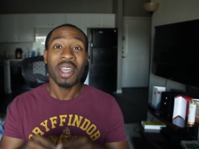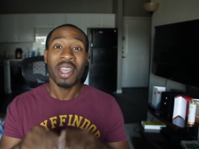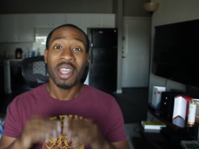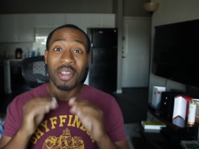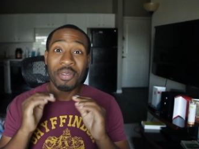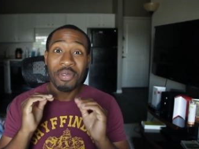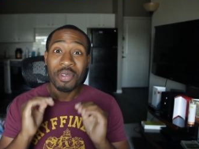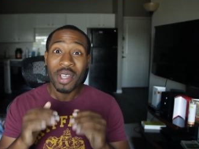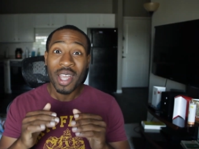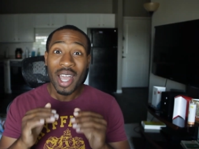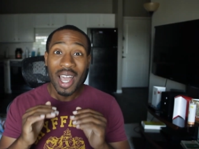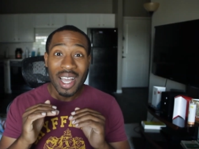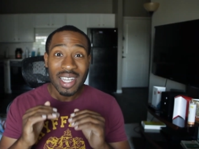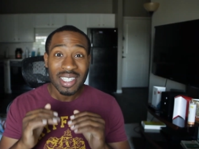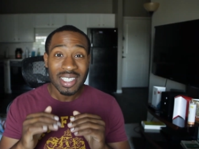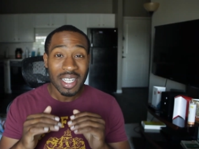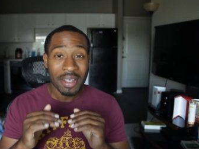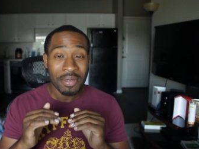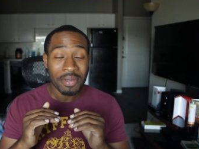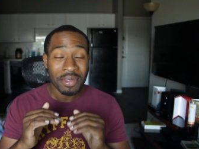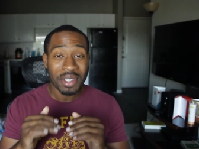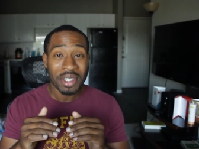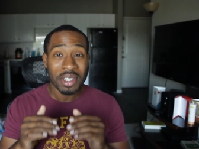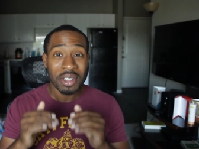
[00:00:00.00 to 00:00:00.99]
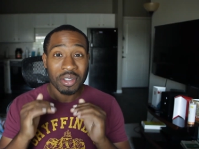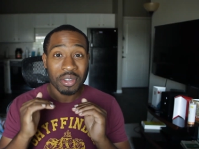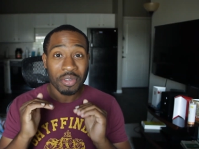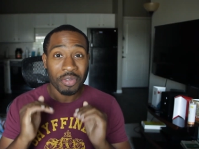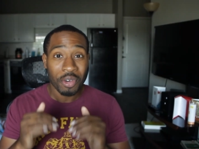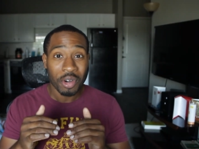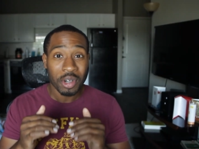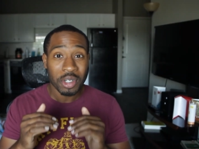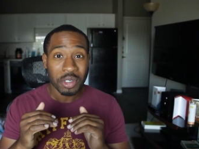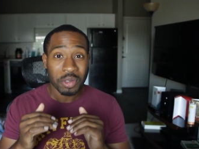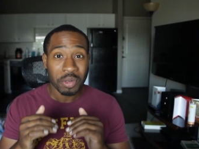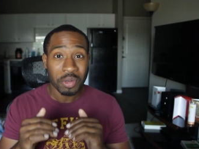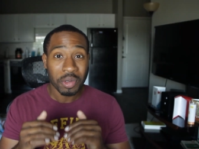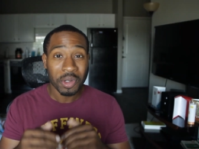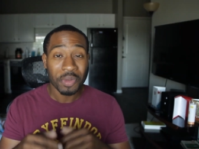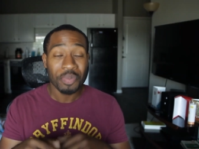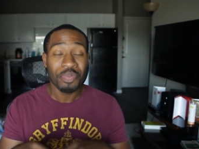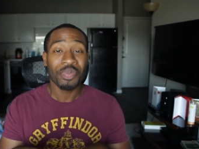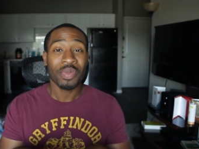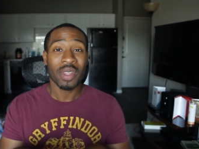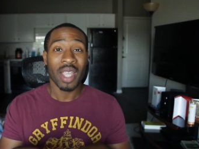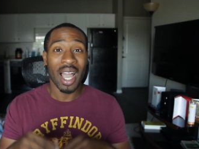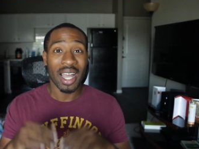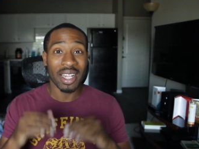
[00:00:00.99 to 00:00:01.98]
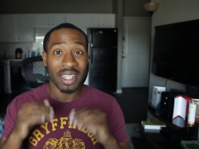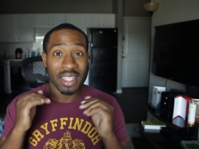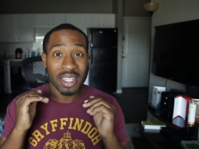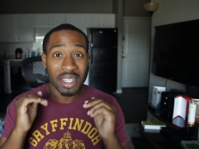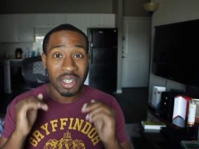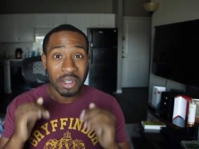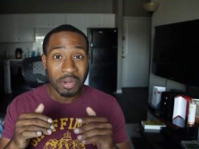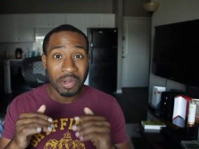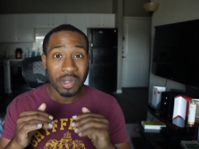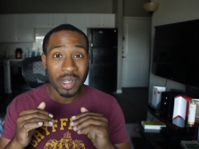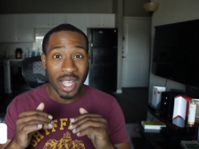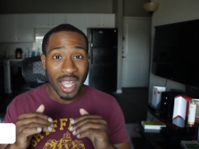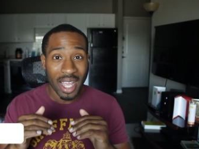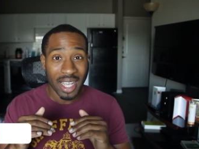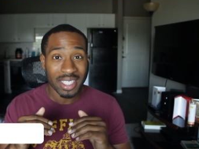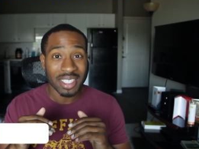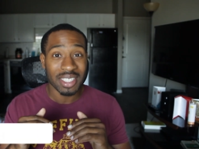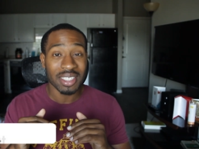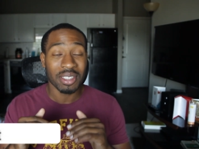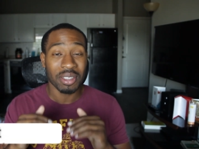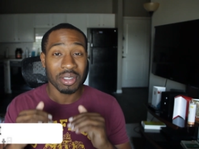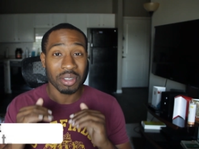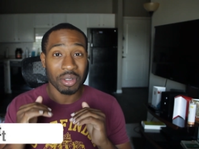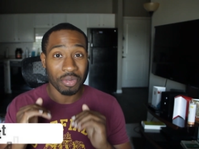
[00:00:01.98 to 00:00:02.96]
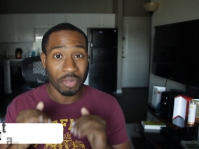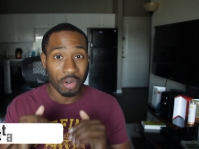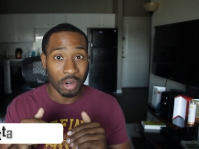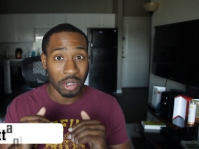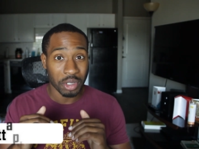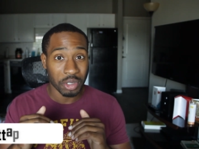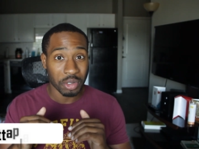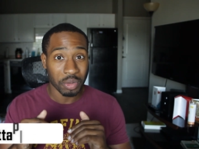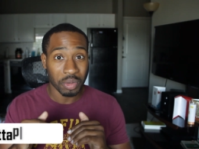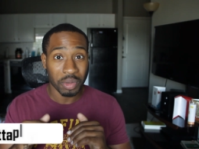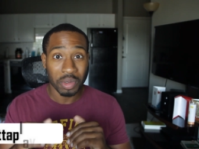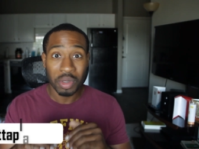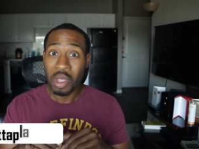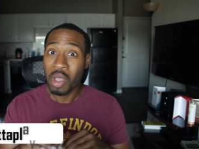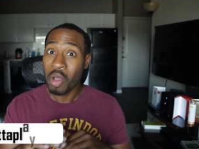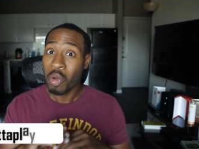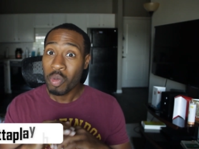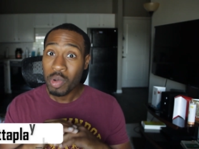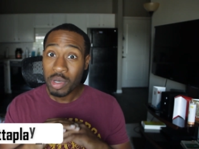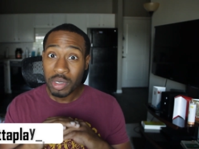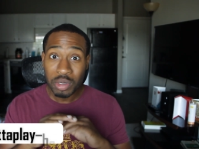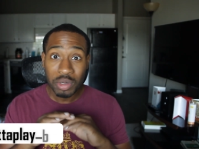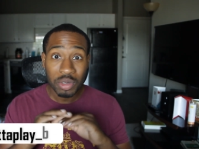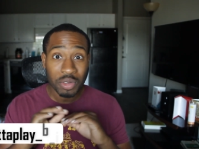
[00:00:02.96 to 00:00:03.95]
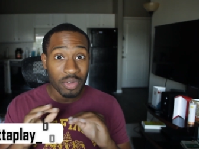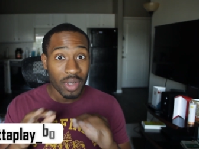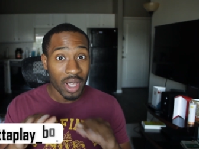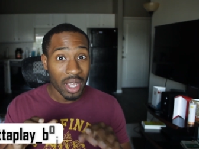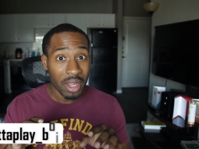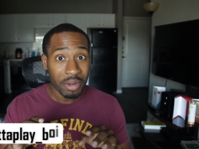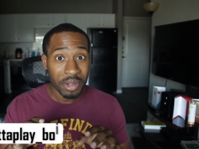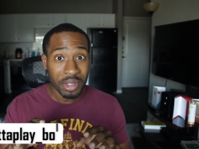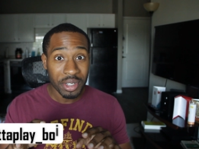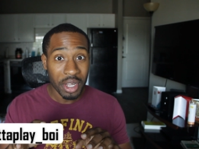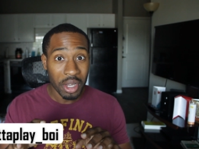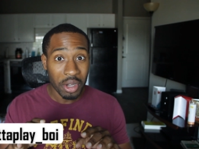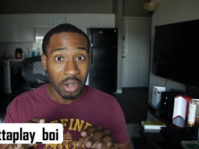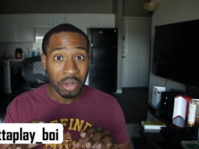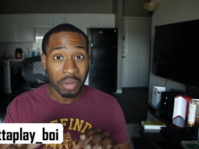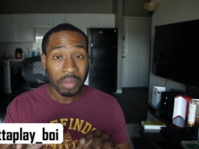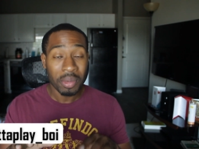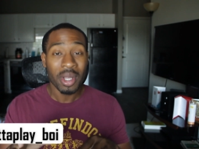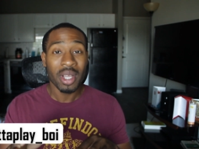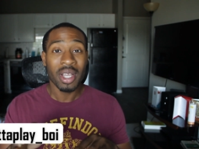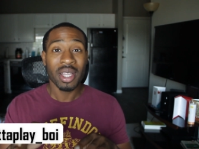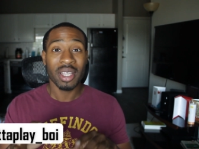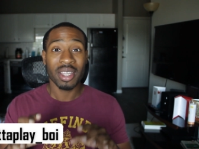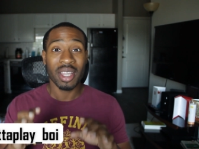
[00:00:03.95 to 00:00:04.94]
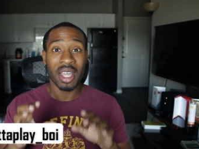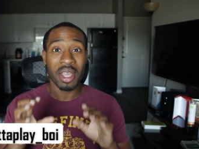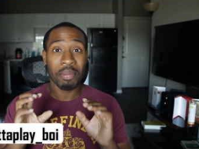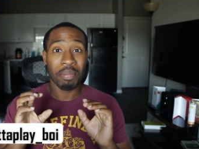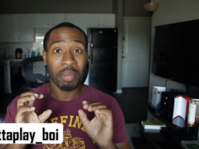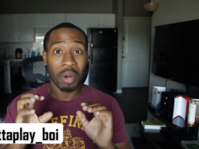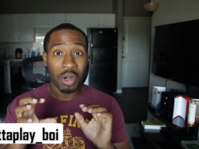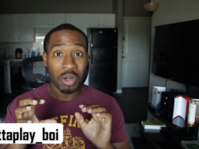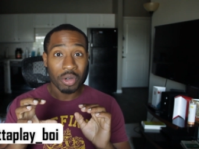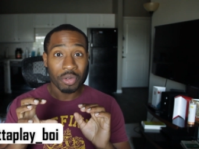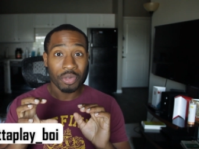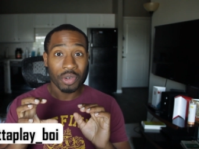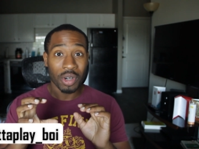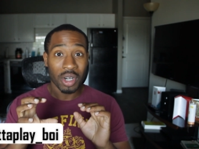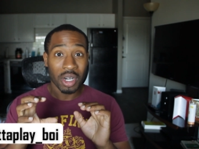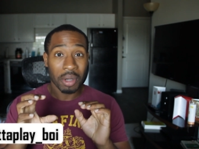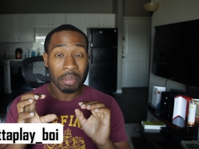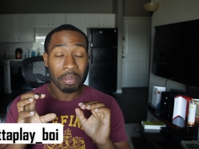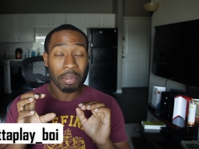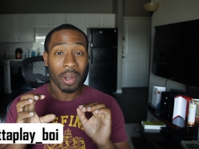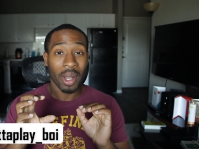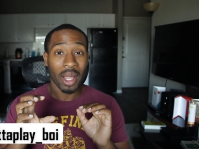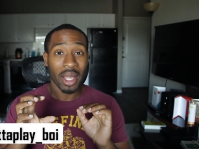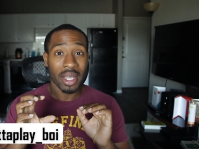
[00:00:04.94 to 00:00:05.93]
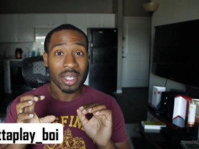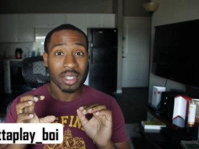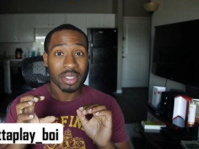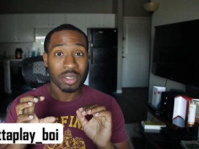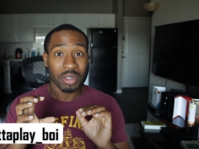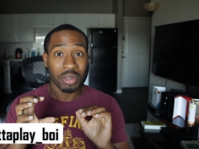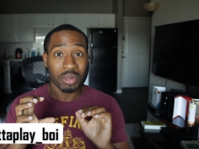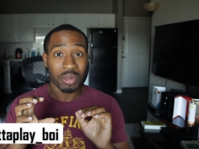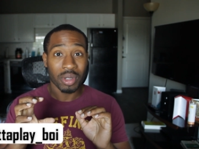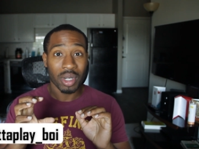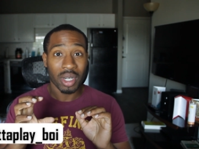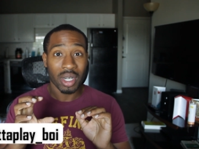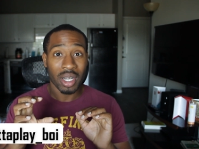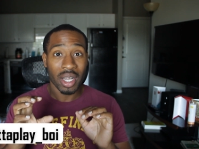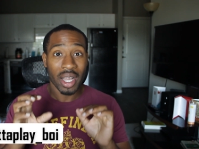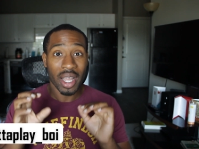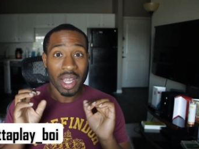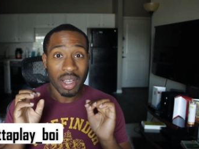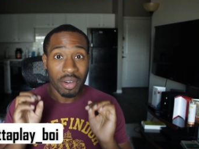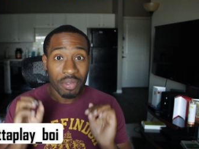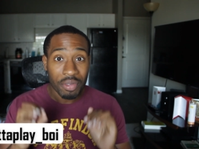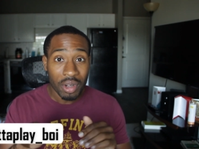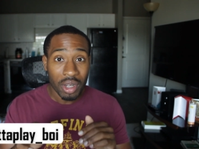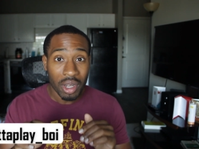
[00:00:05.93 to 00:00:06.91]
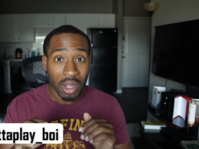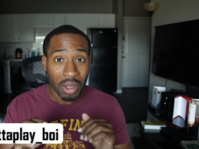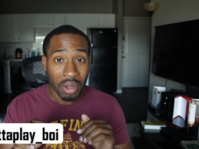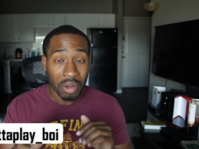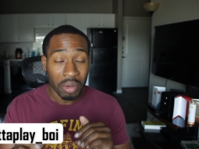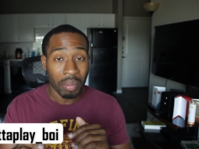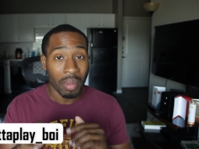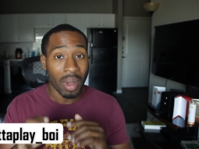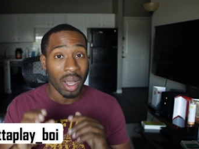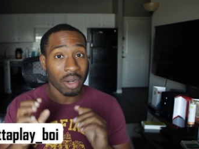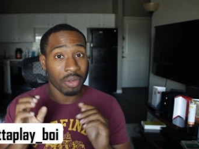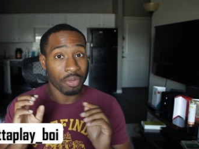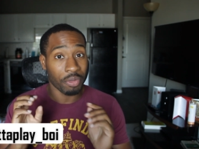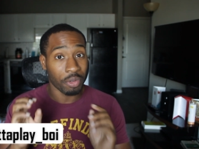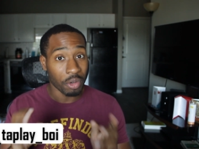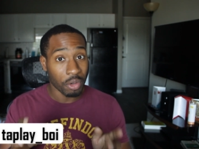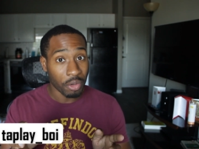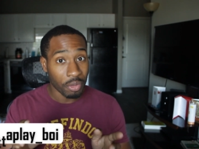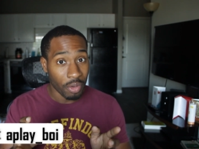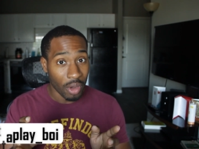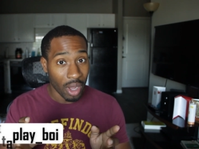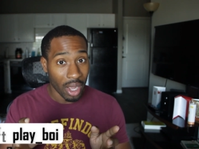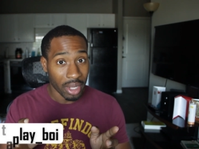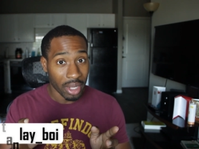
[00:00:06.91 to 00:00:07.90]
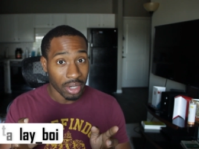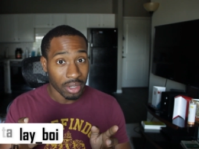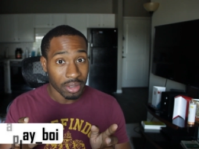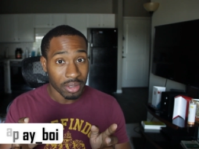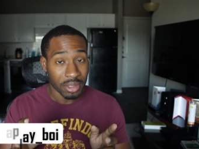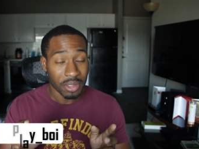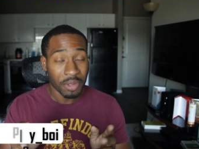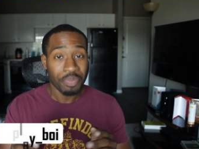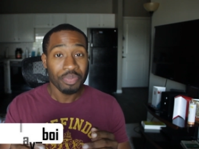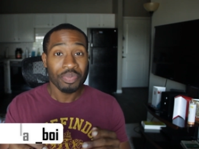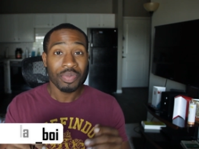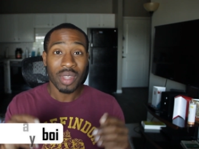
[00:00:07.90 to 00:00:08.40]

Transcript: If you guys haven't seen the first one, I did a reaction to the first one, which was very dope. They both uh, played to uh, Everlong by Foo Fighters.